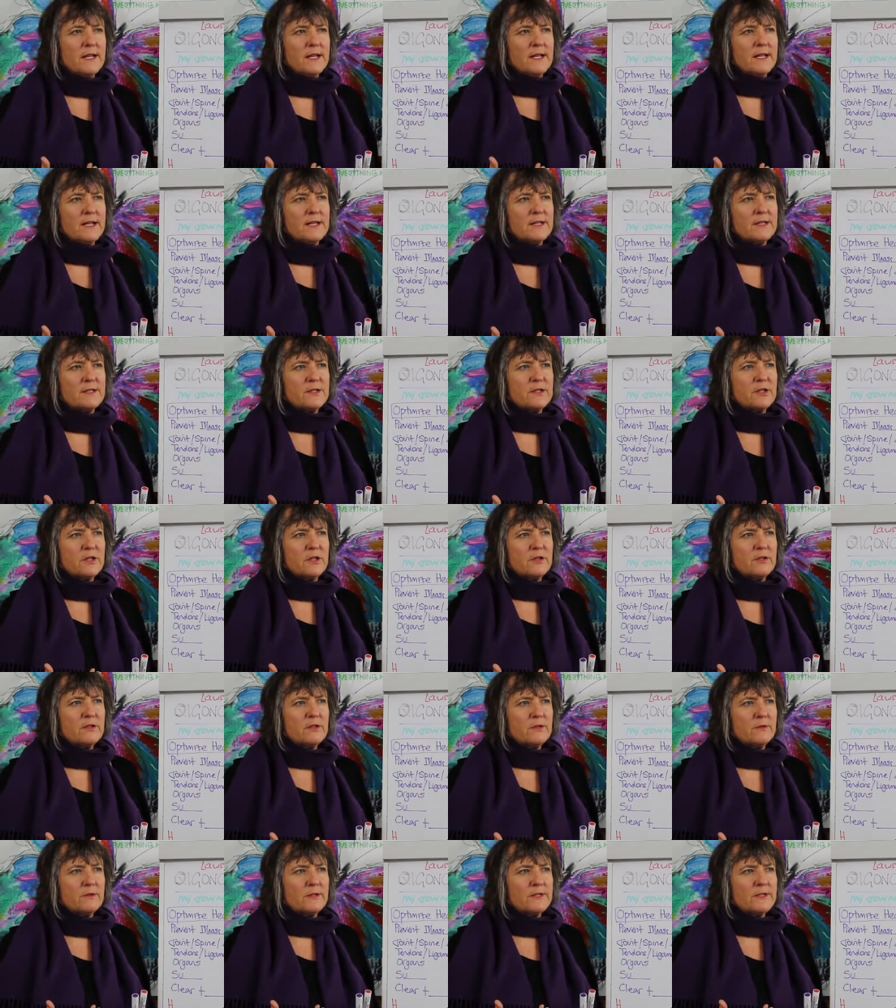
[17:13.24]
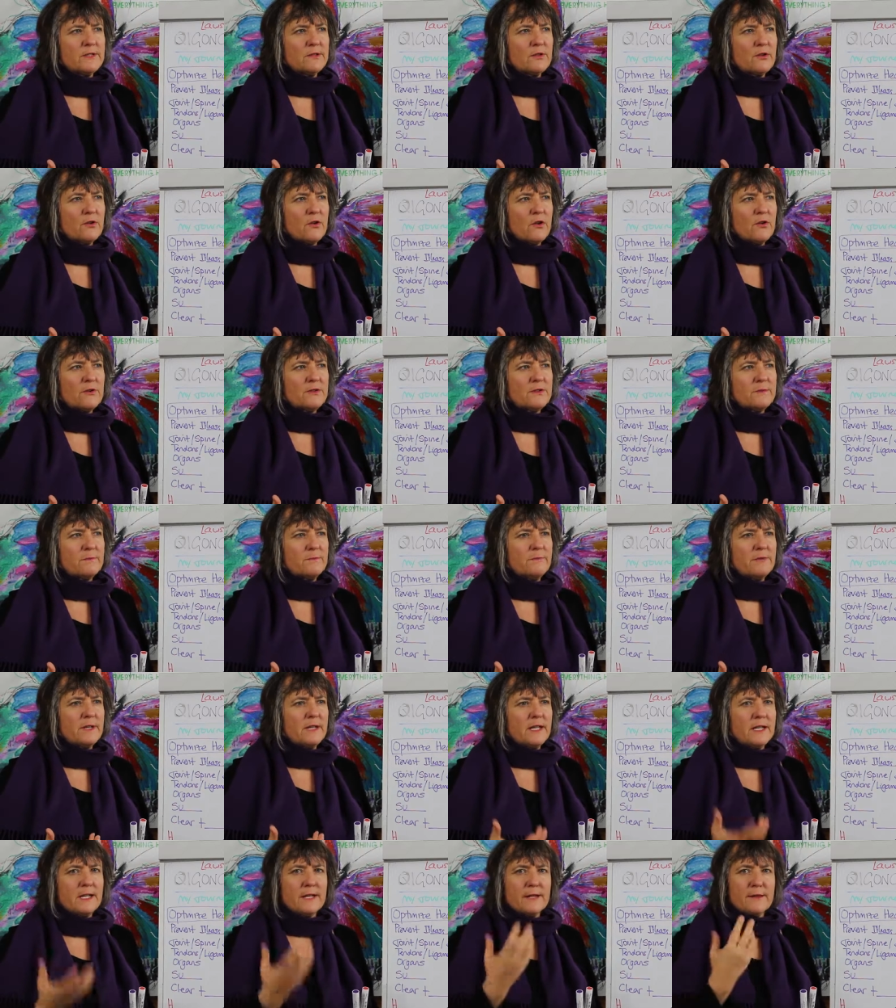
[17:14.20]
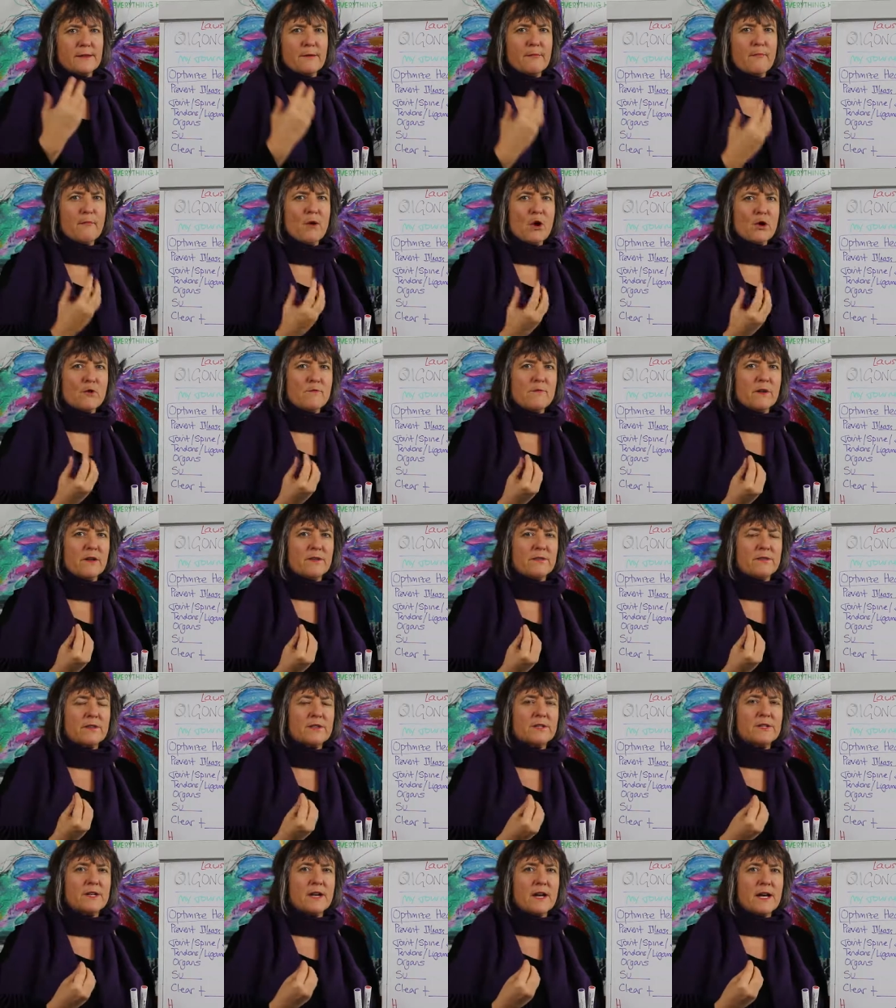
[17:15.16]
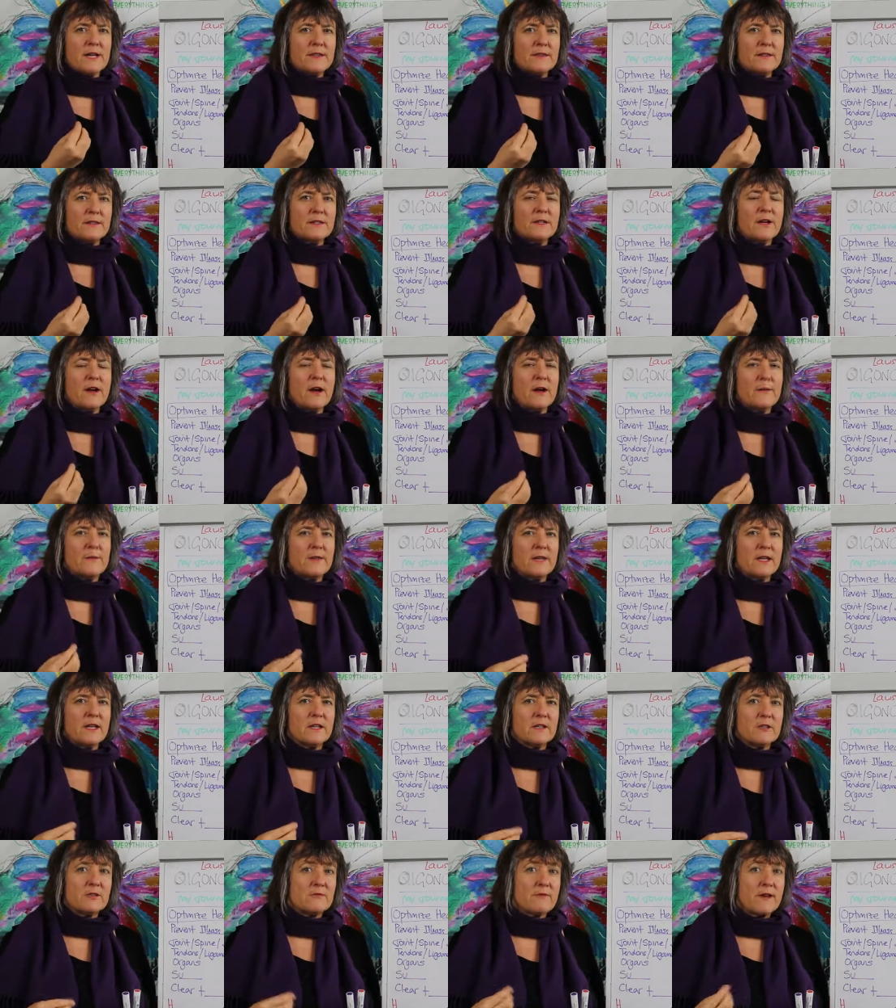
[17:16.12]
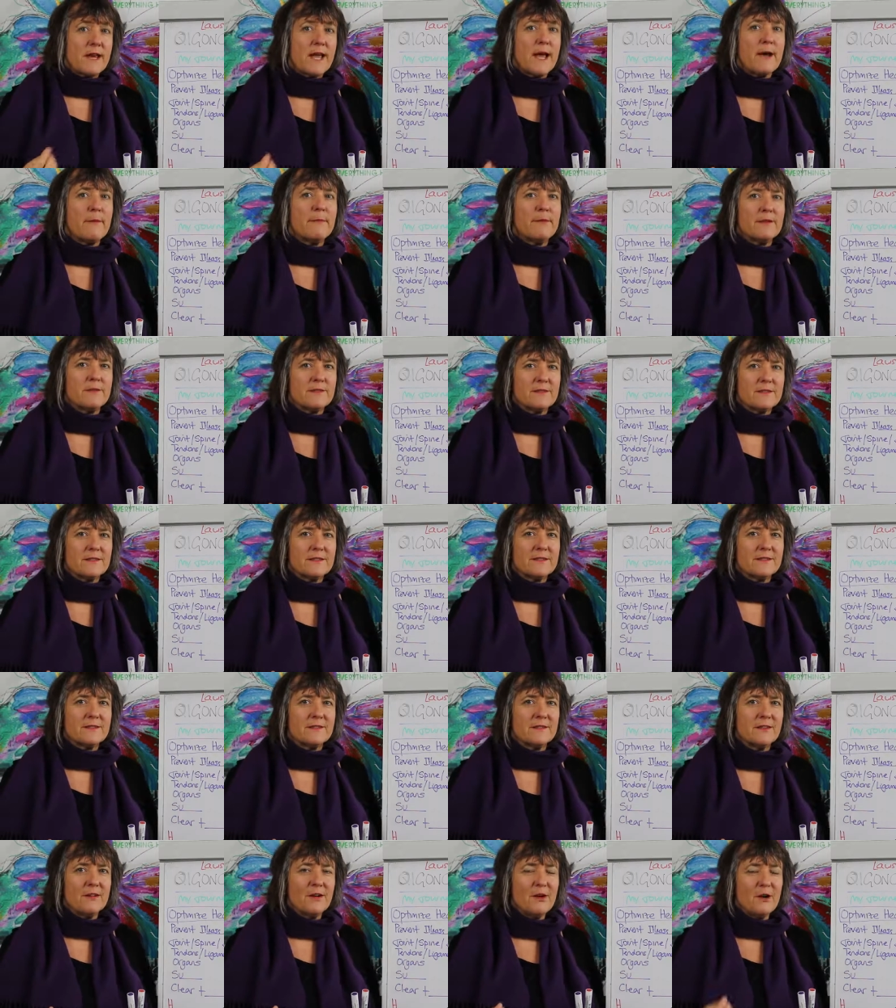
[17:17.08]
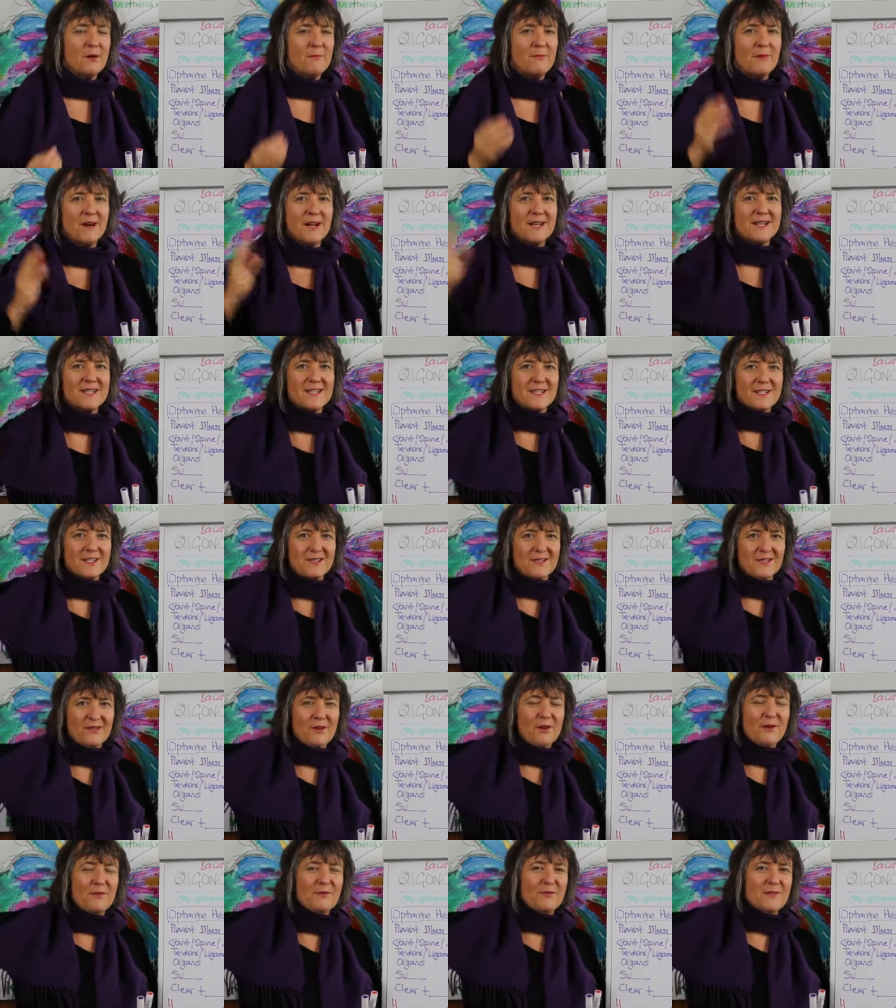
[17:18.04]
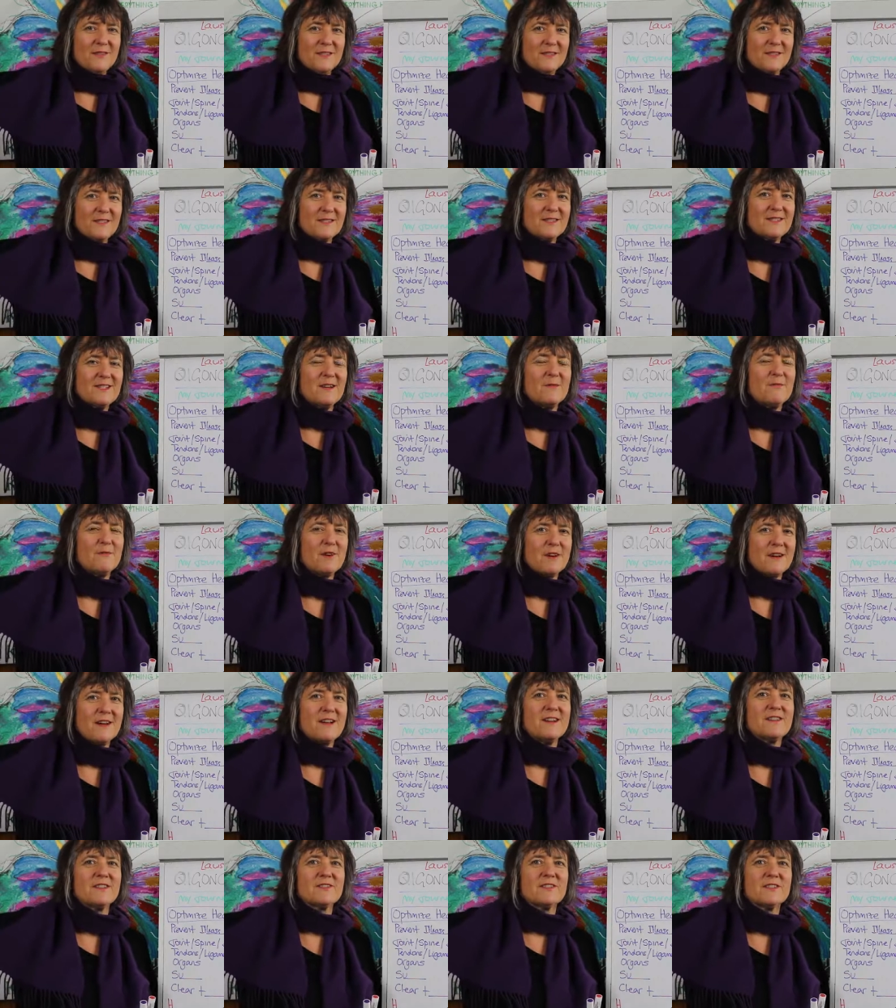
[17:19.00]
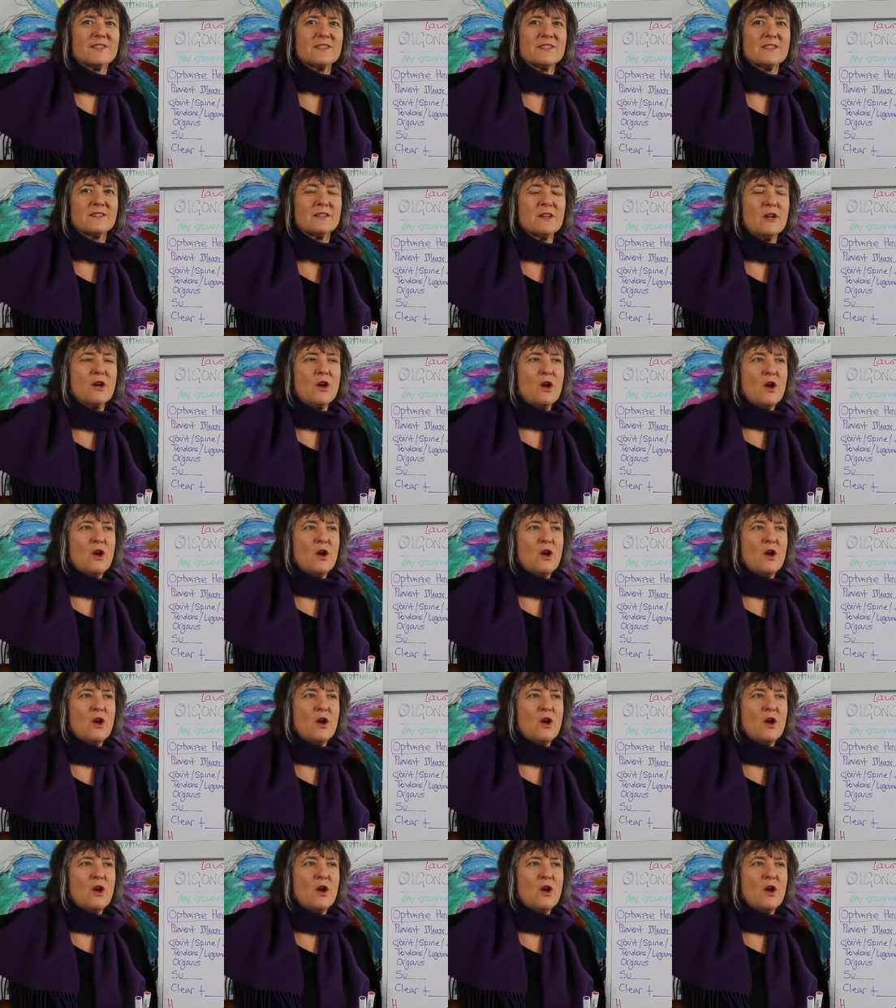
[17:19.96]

is due to us not being in the moment at the time the injury happens. Our mind is often somewhere else.